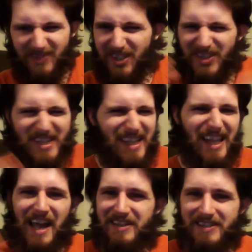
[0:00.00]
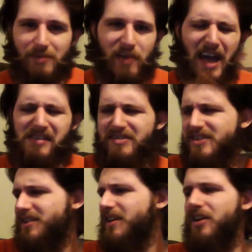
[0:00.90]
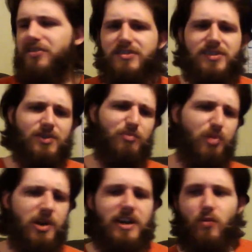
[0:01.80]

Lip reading: see the lights and the patterns and the colors. It's so pretty.